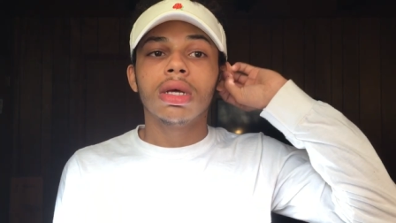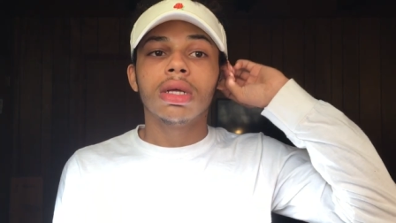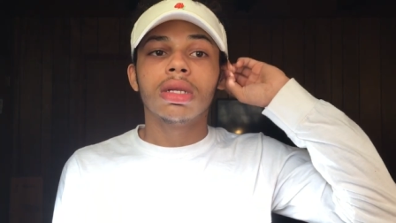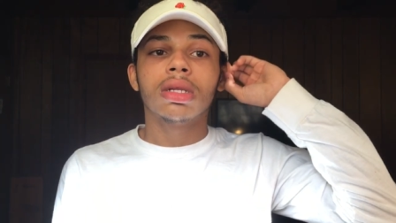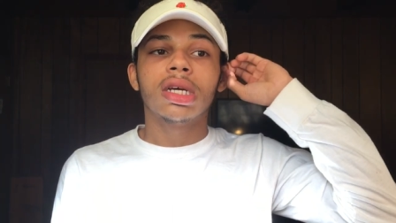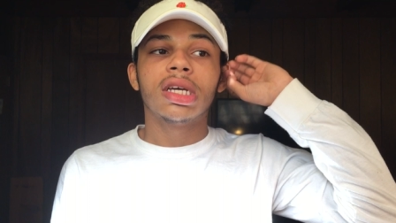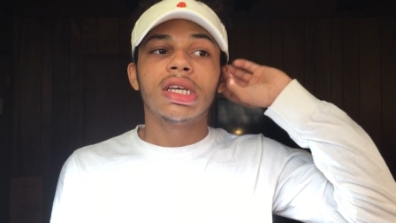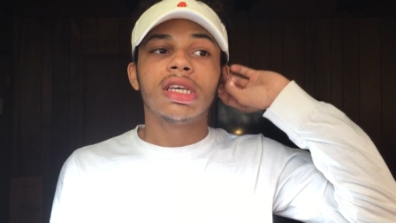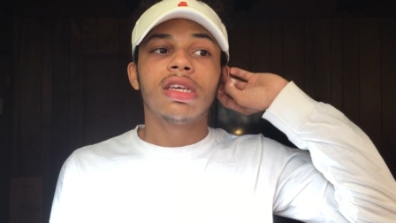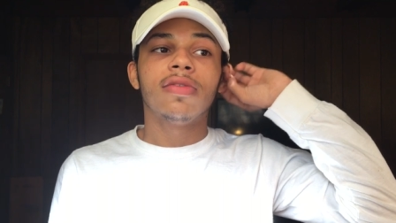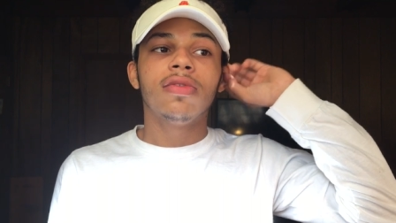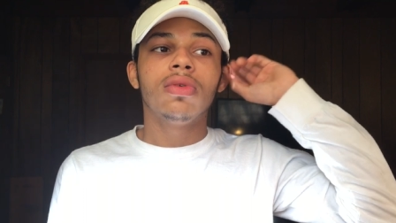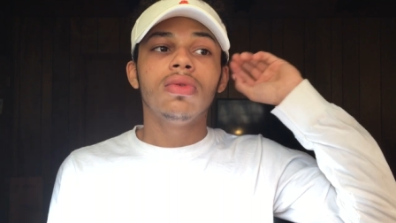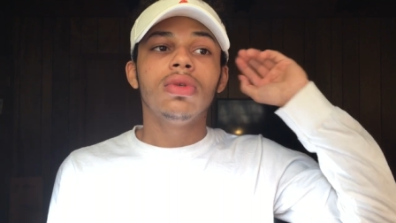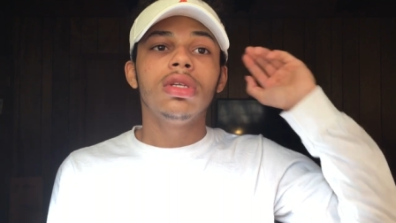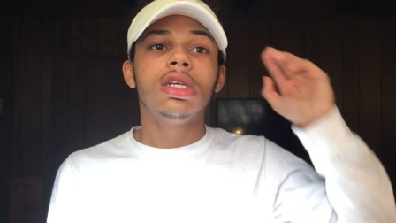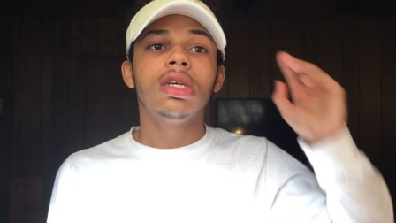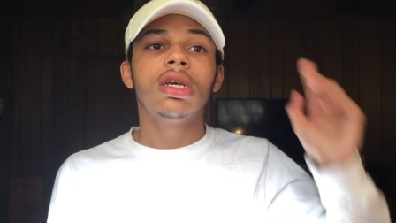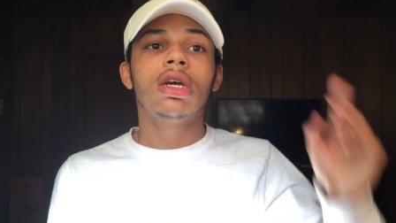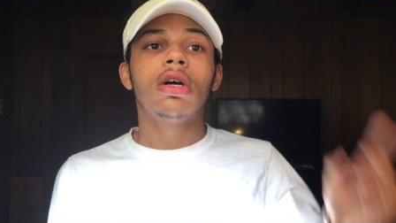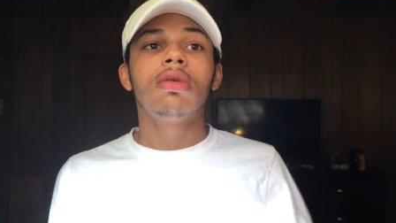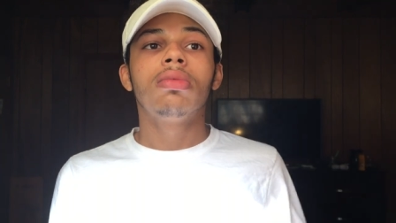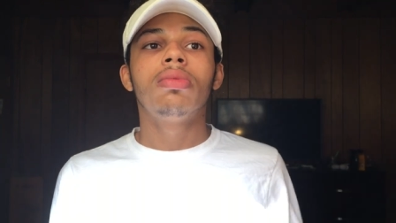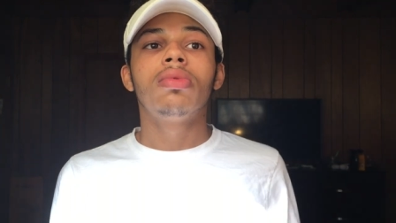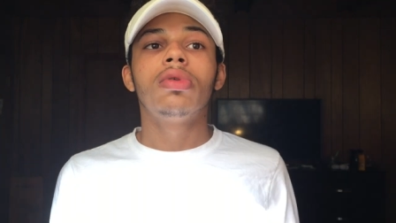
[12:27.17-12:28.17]
like if you need
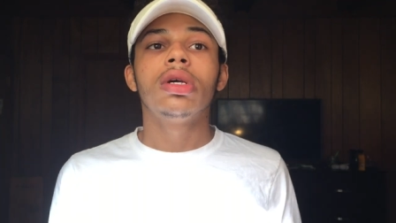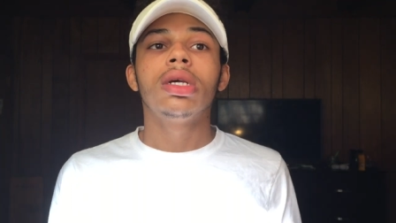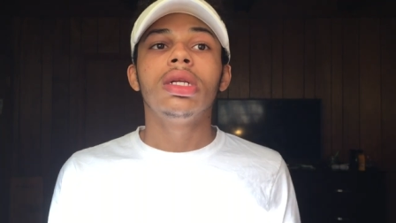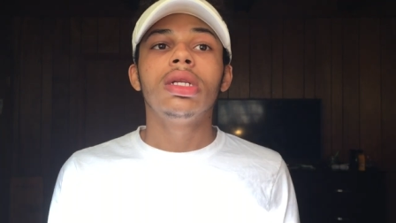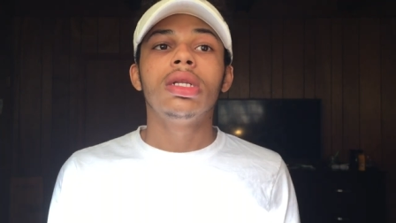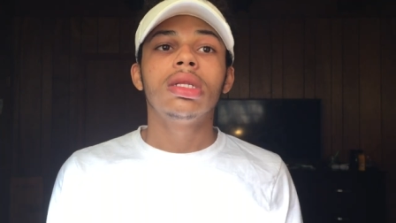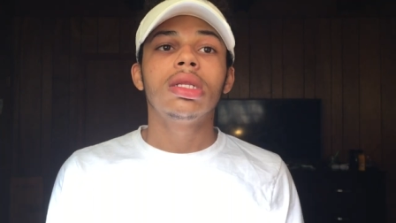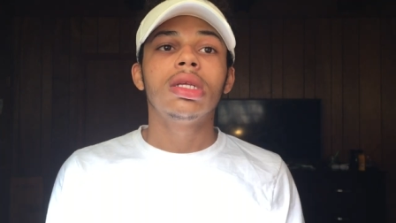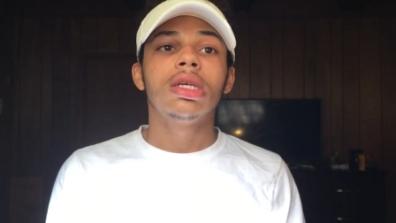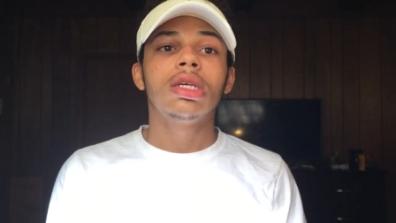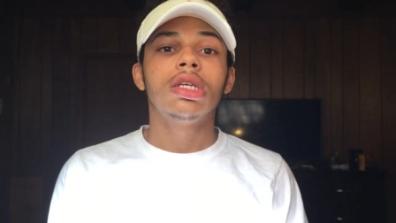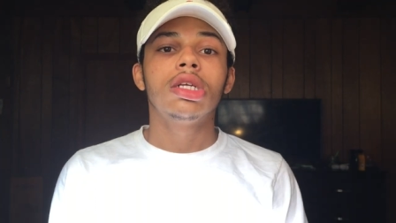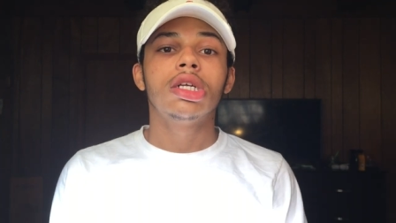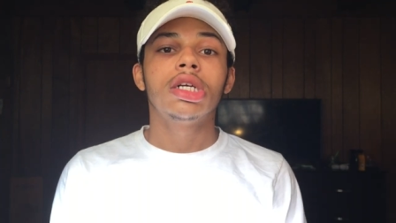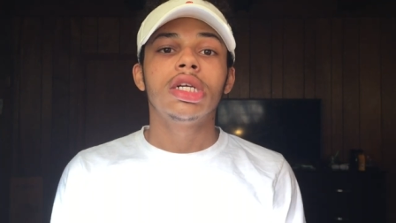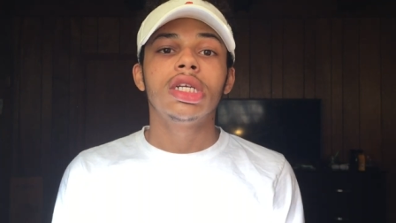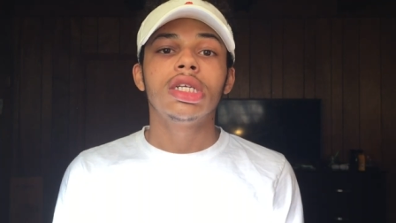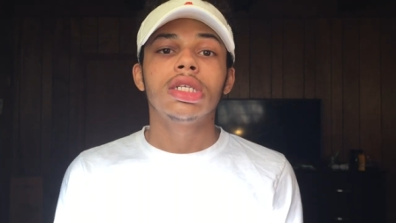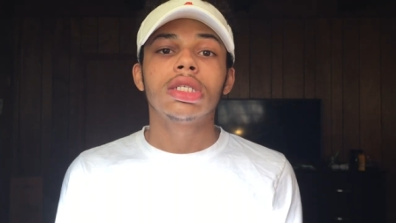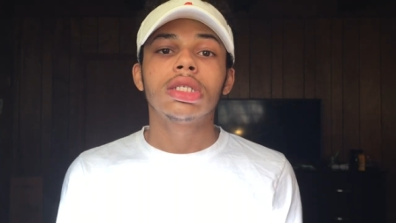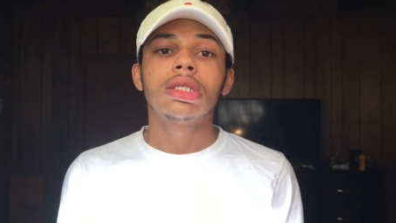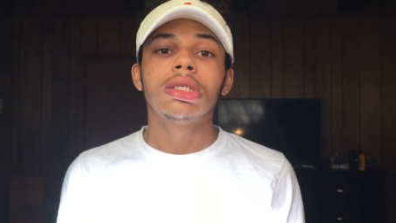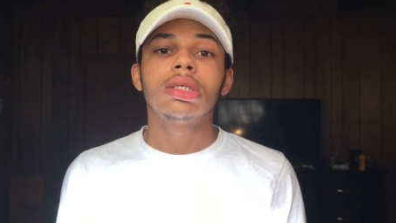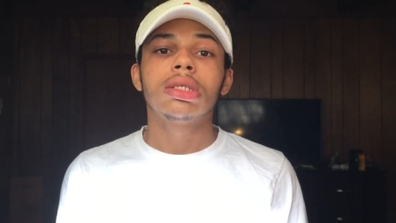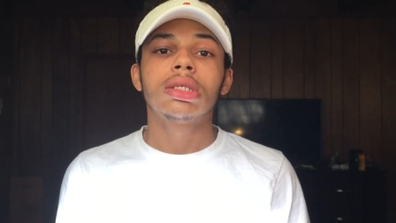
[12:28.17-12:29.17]
help with anything, your
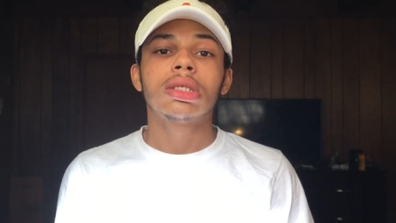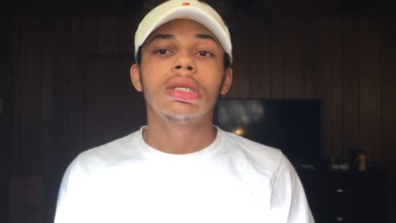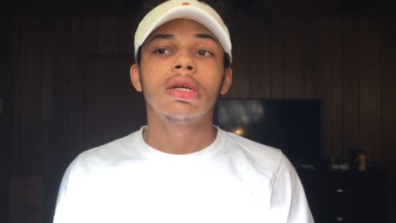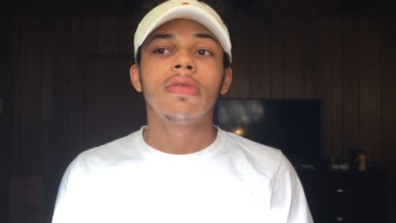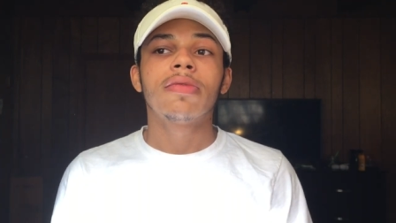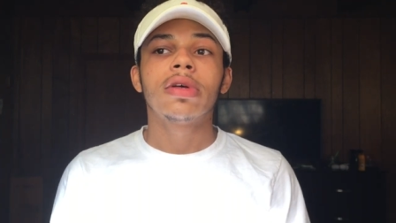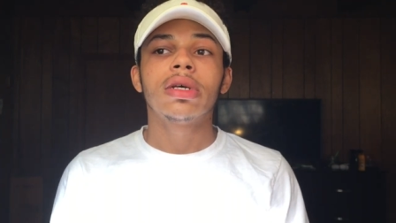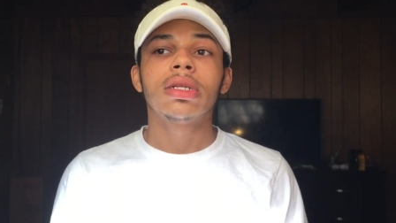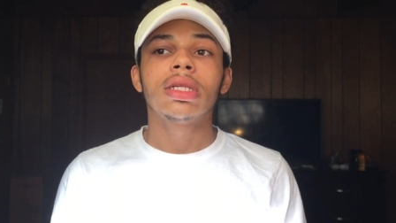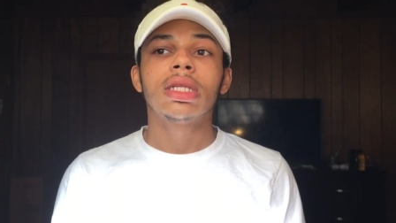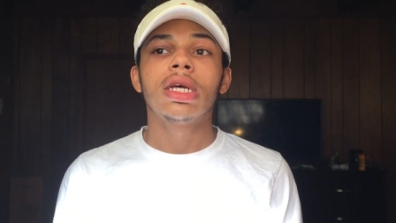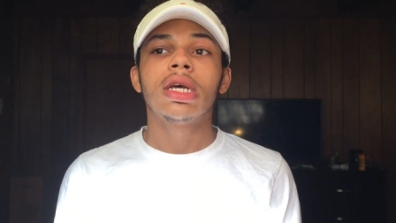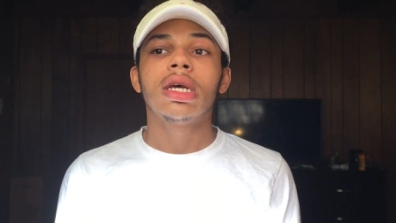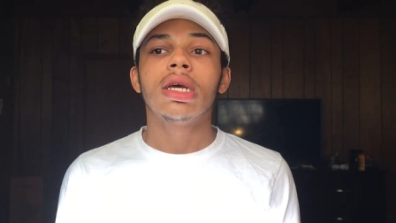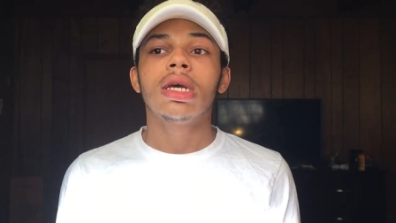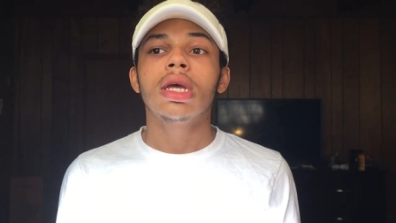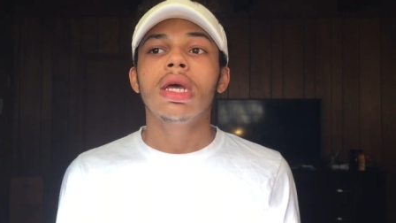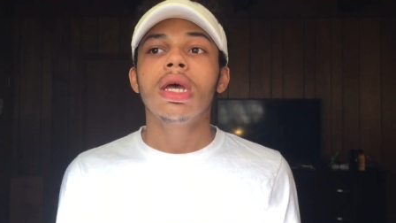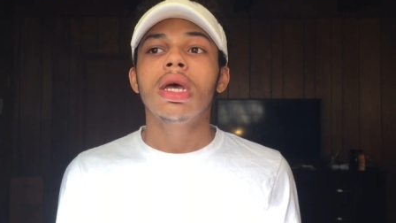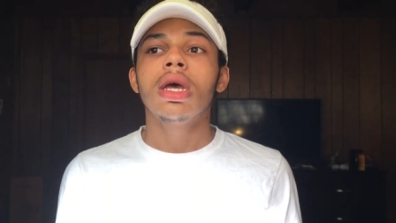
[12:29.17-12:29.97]
answers and stuff like that,